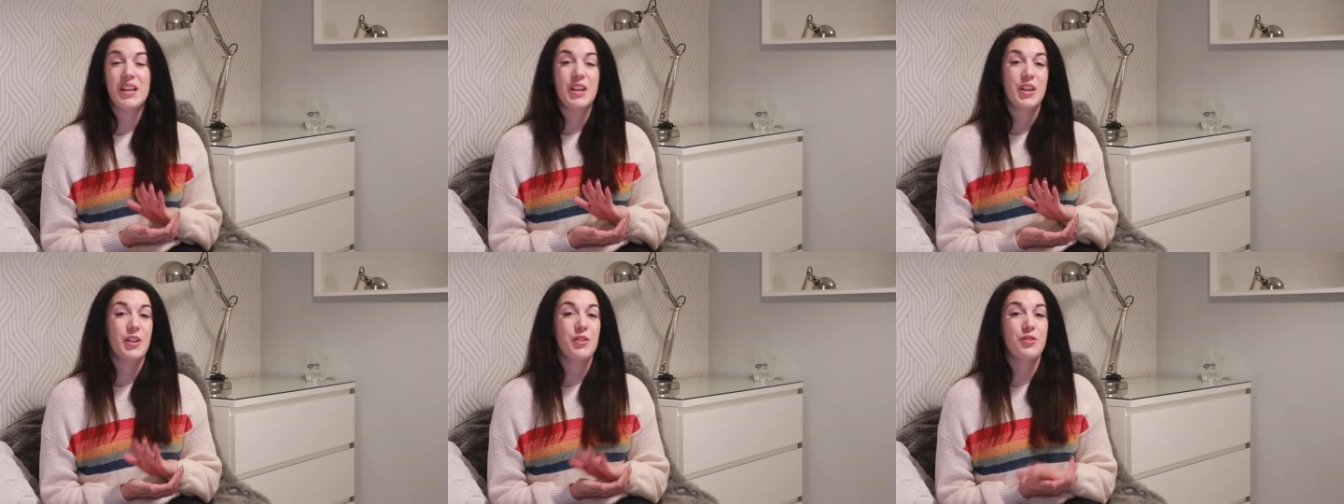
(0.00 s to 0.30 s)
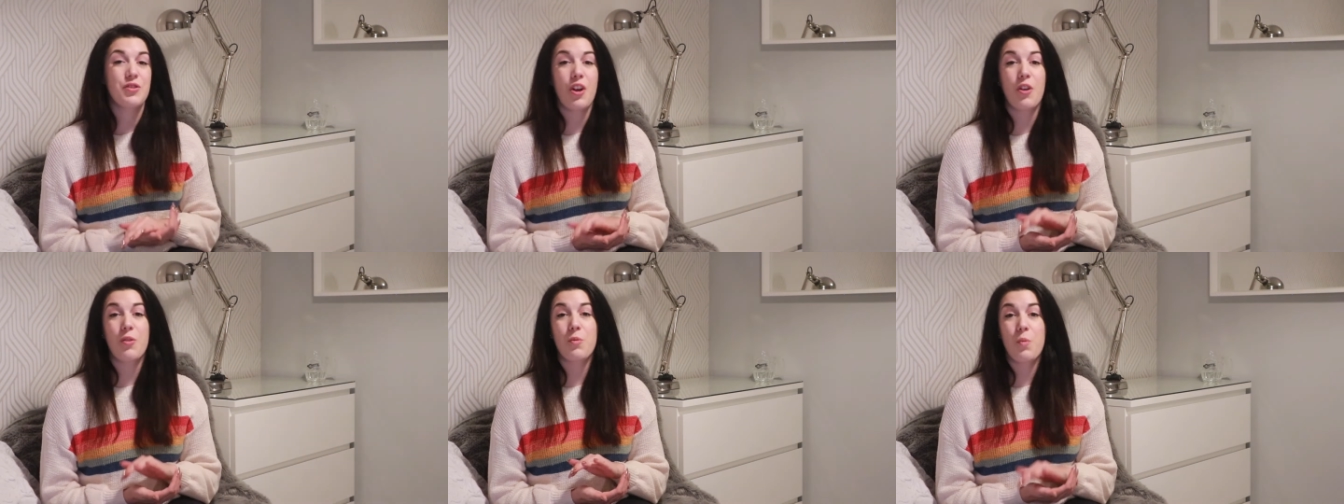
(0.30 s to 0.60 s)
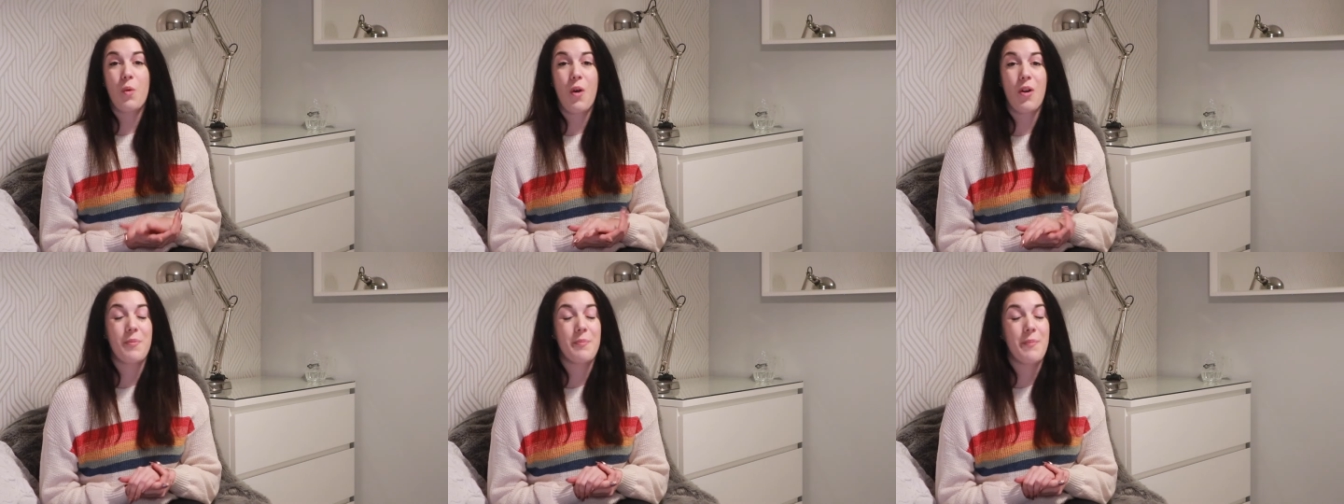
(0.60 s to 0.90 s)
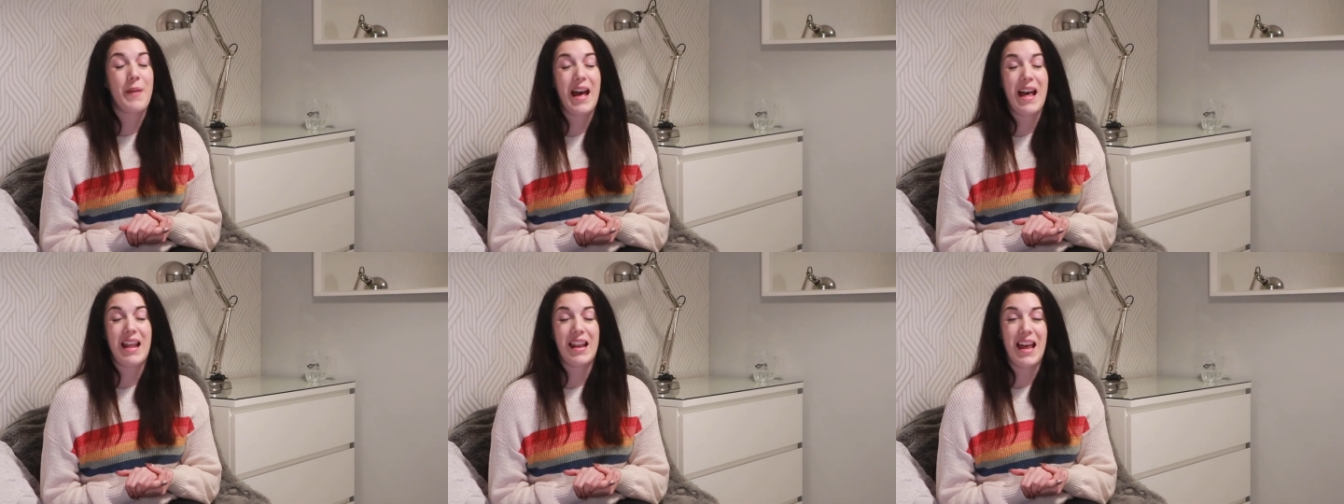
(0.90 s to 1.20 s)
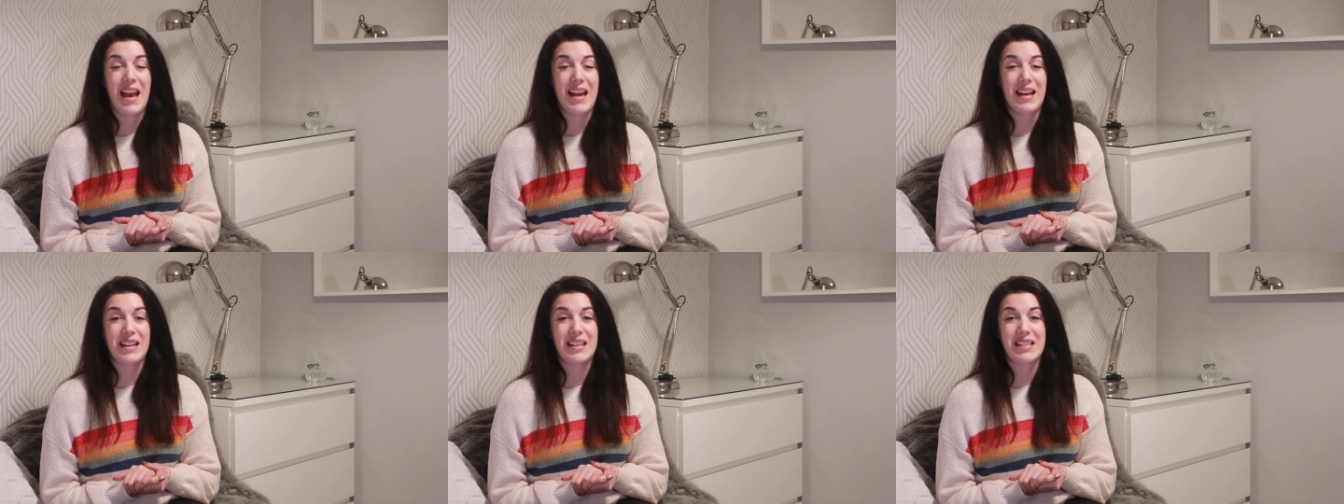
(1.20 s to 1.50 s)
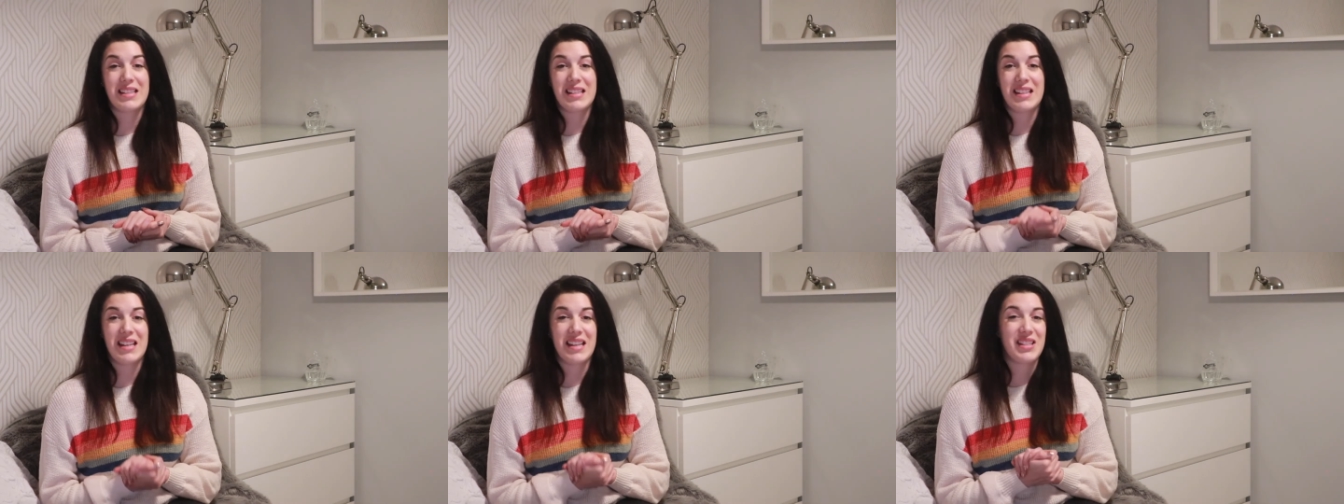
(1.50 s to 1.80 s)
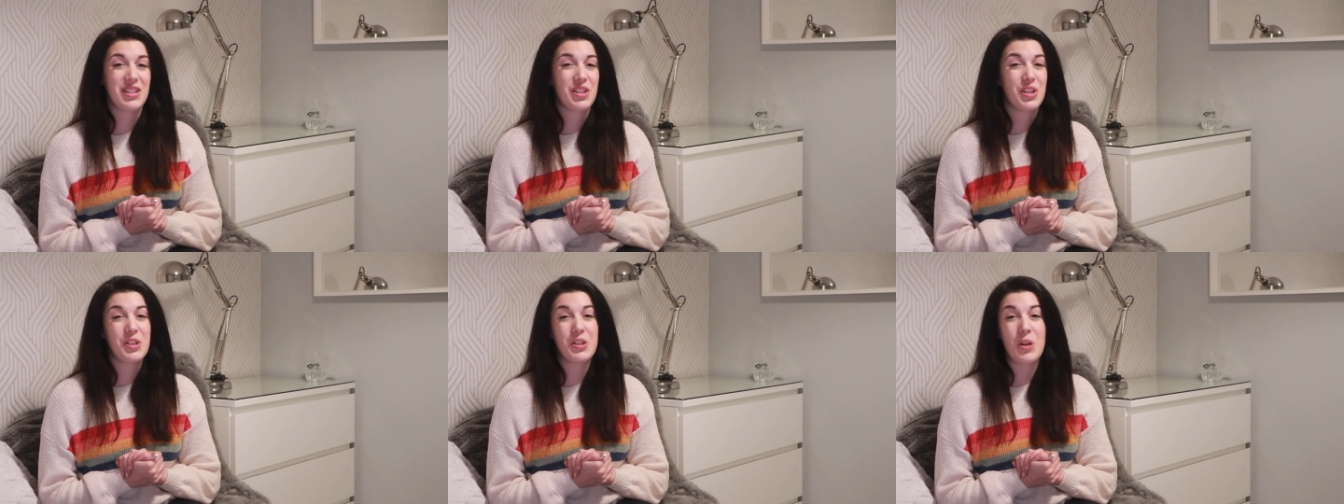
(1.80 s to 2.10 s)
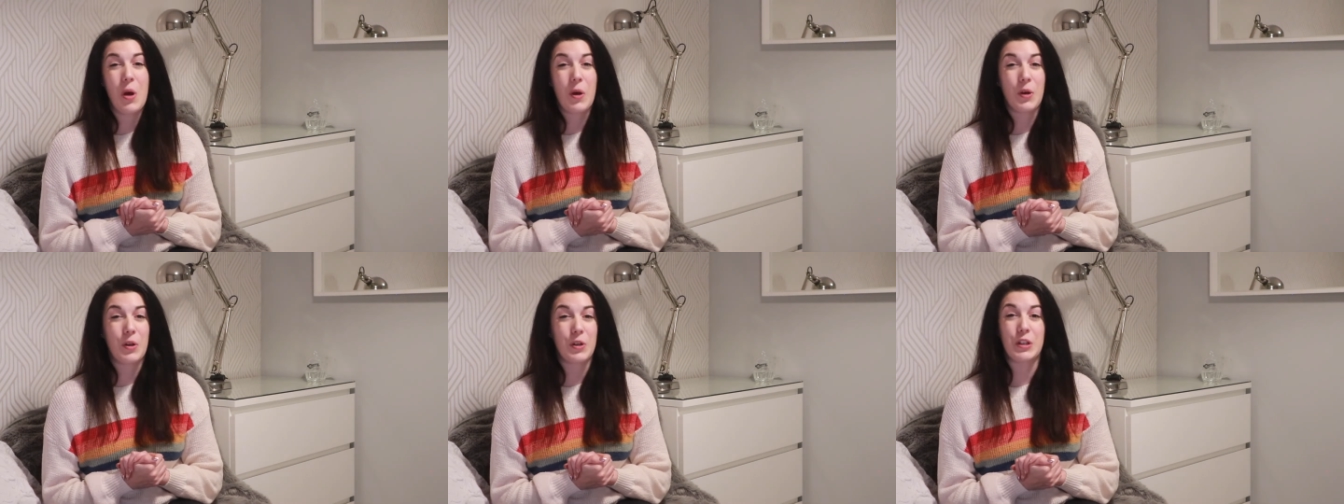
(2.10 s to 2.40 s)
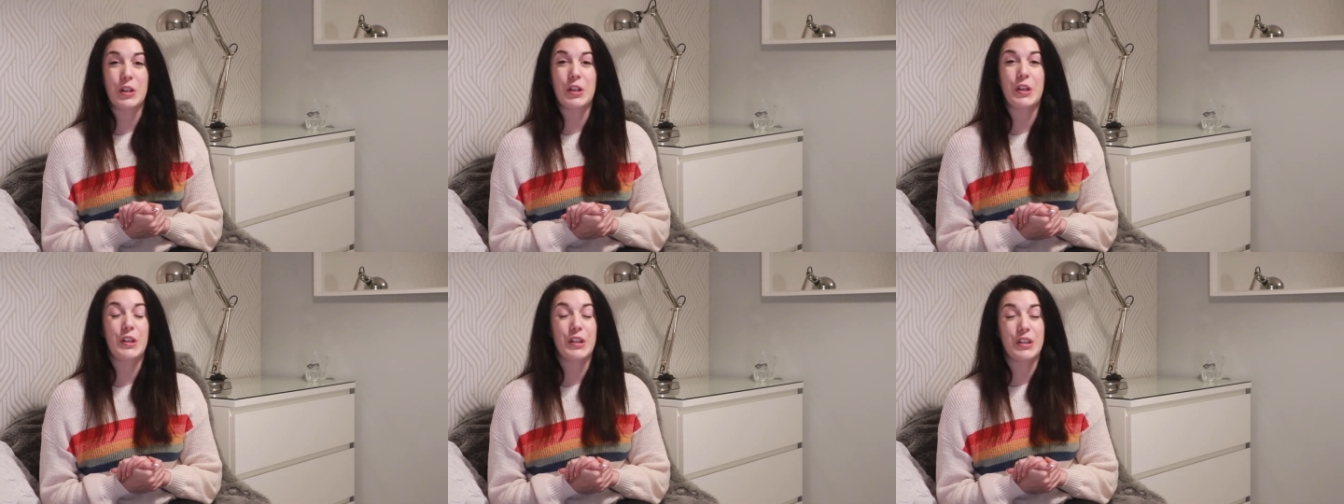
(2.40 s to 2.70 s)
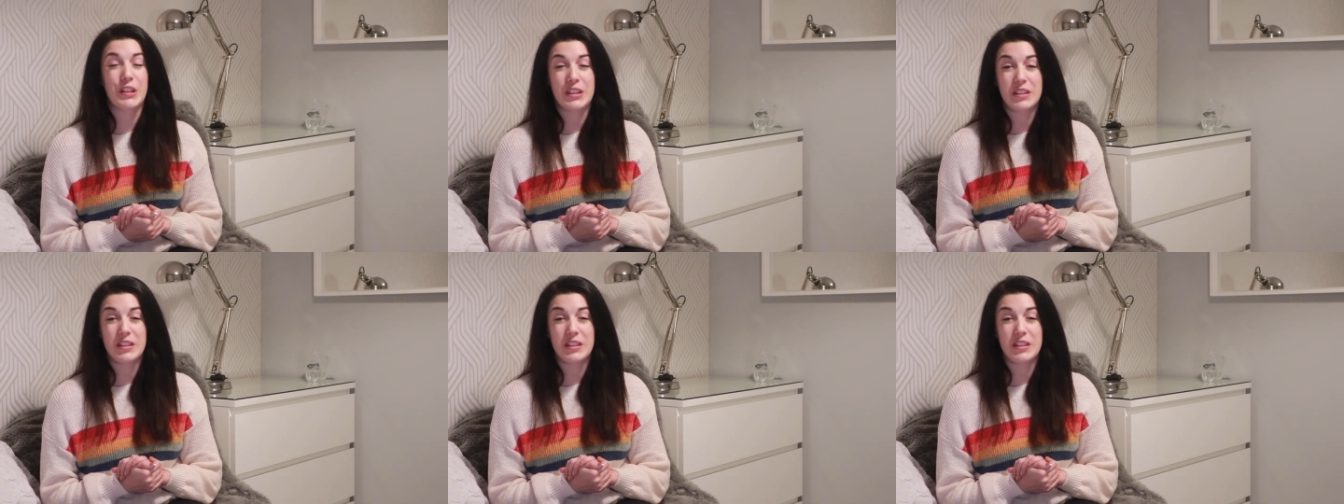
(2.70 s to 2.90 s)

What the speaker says: You don't want bare legs. It's just not a good look.